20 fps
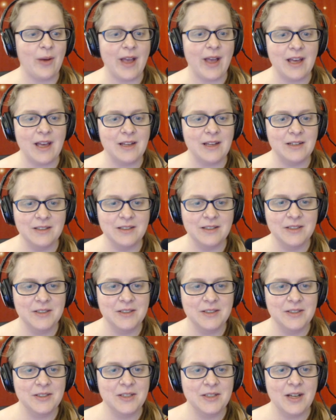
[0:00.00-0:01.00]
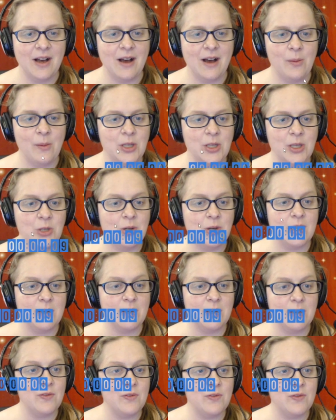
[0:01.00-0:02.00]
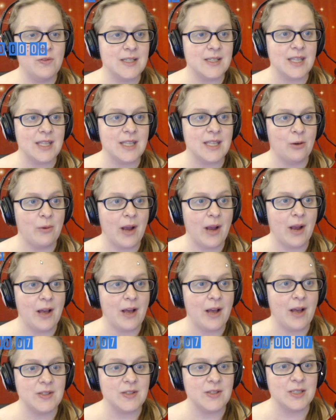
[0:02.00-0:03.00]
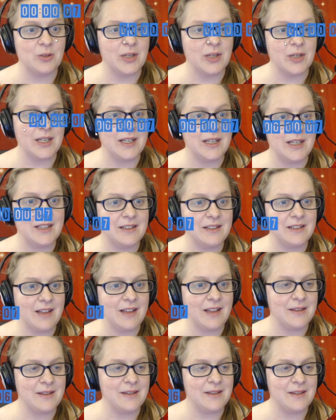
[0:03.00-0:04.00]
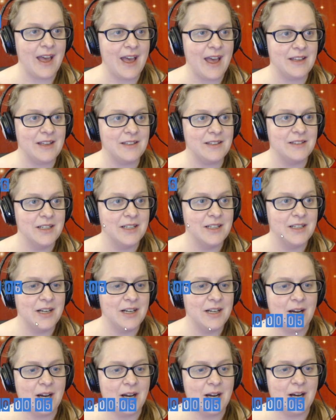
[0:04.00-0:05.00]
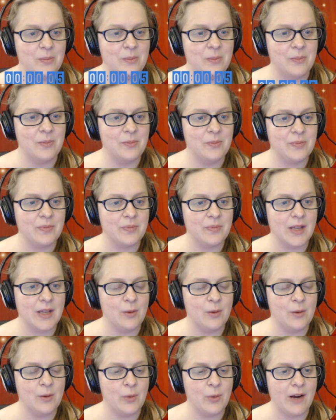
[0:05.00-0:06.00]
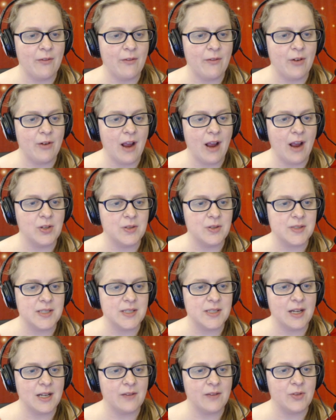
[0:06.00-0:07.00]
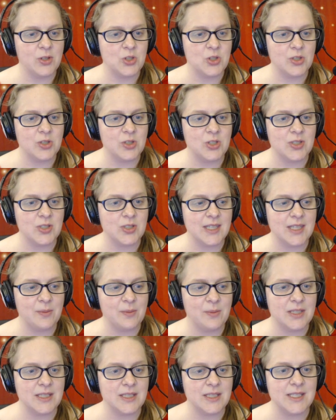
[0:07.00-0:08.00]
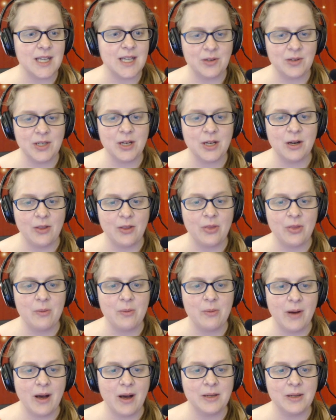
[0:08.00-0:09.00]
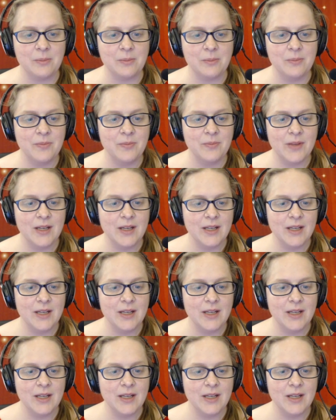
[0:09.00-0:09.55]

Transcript: Go ahead. Um, and you can move this thing around the screen like that. Um, and whenever I've used it, I've usually just kept it down here at the bottom.